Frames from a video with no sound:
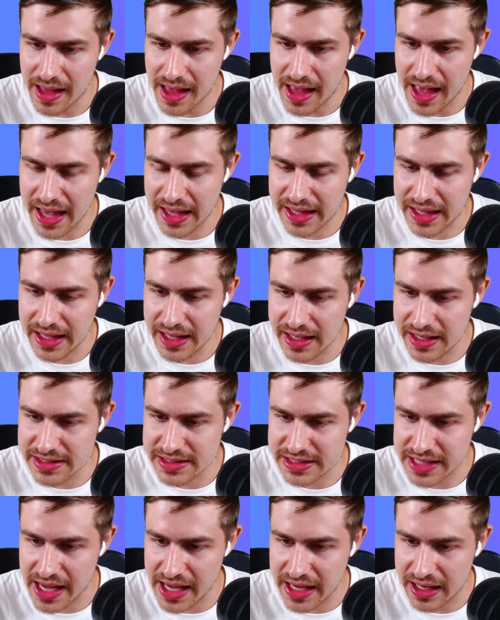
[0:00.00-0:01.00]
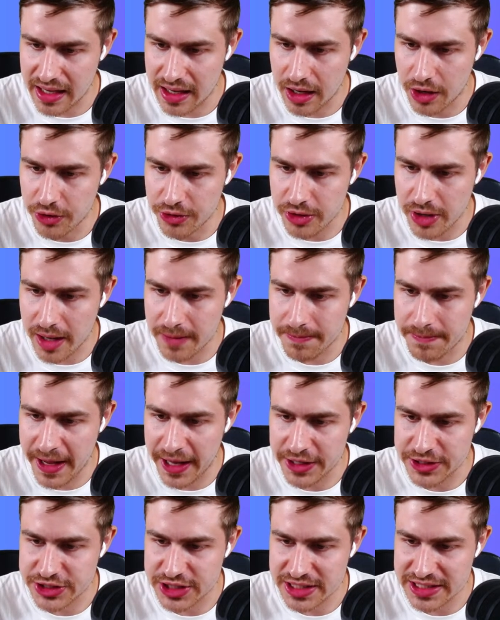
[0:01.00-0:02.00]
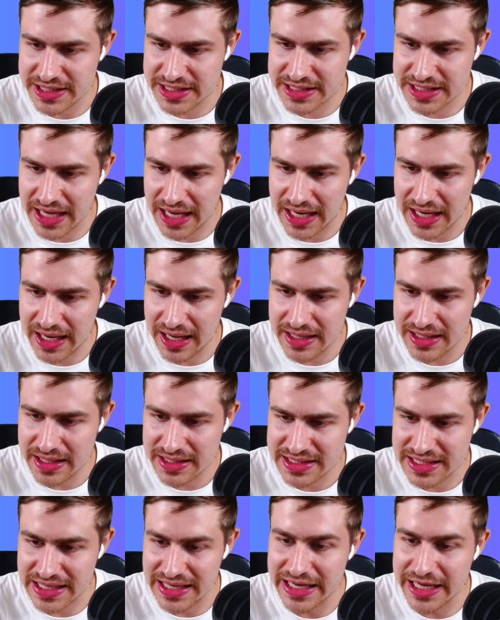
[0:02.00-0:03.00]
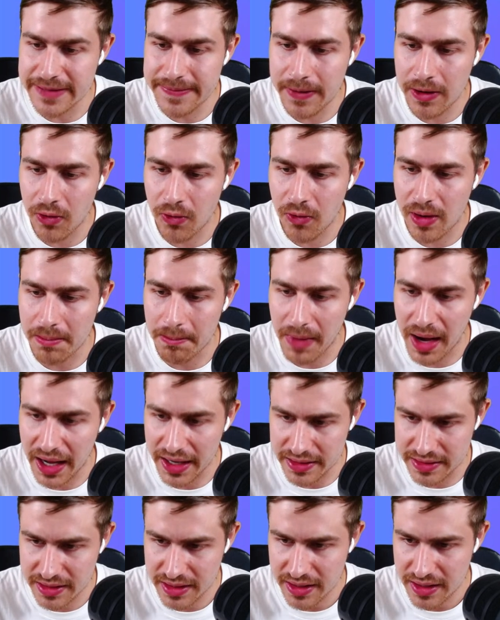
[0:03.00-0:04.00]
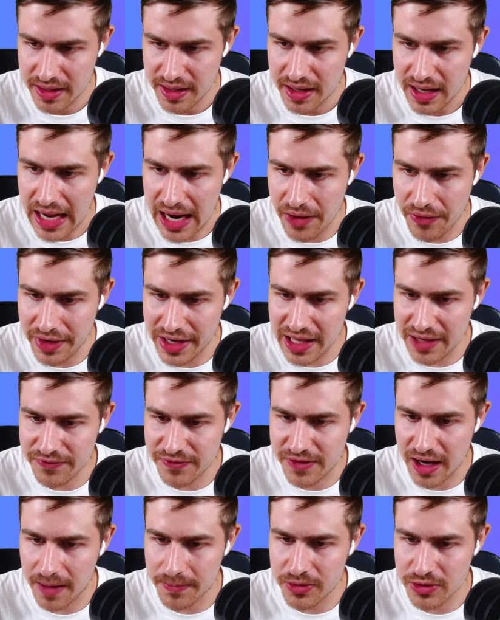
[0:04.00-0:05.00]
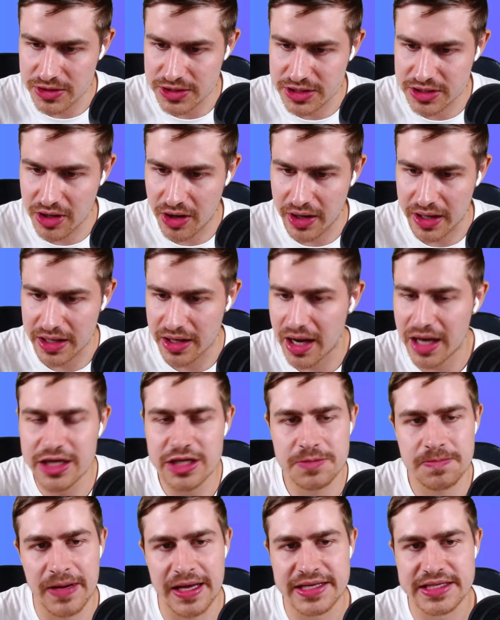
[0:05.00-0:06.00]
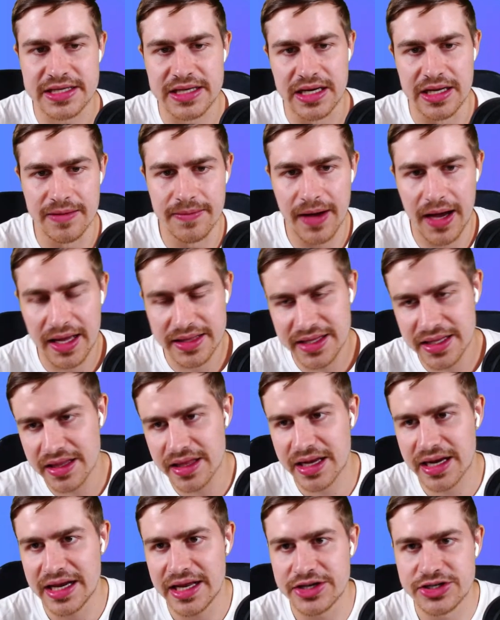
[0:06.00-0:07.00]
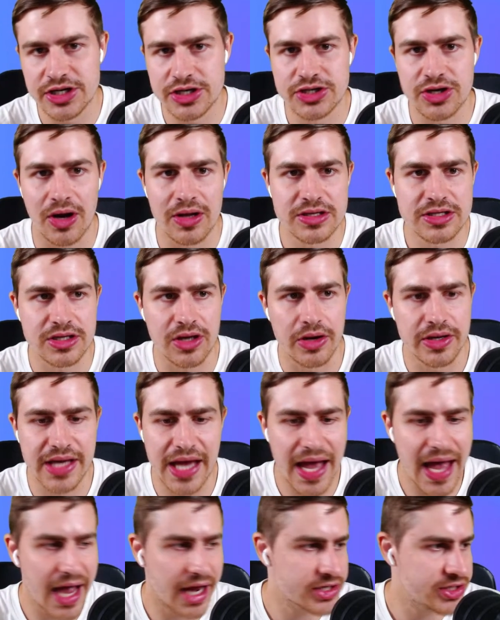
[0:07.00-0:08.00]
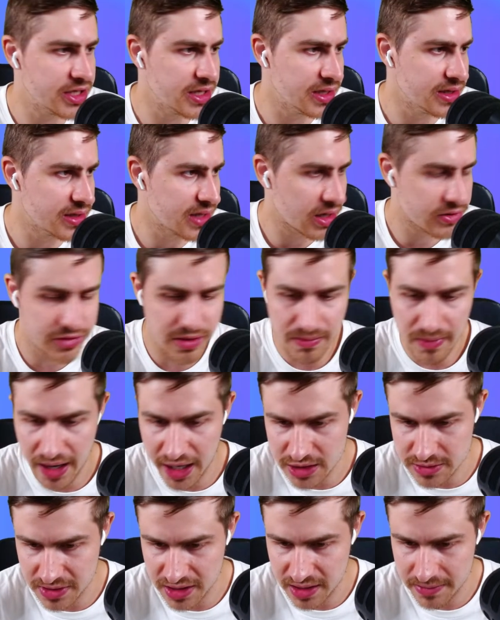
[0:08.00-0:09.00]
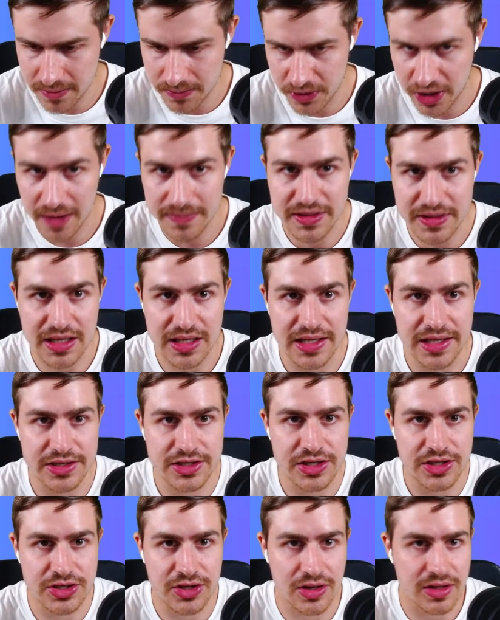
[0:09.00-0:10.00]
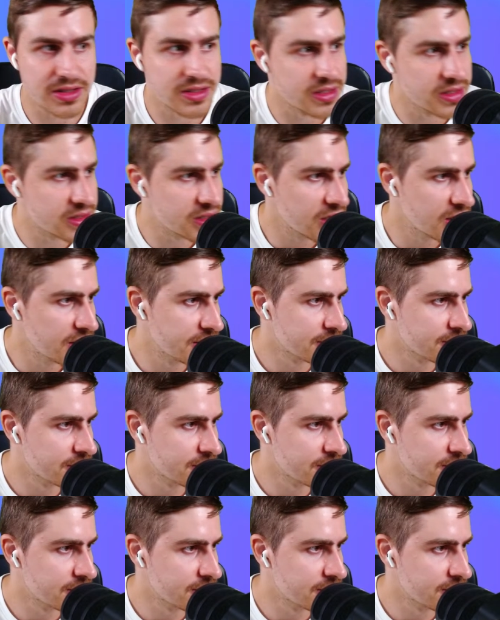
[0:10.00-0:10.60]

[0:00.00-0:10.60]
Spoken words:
Eki is saying, who do I bench? Saliba or Mud? I already have Gabriel starting. I'll just play Saliba. I think the clean sheet chances are okay. Actually, that reminds me. Let me bring up the clean sheet chances.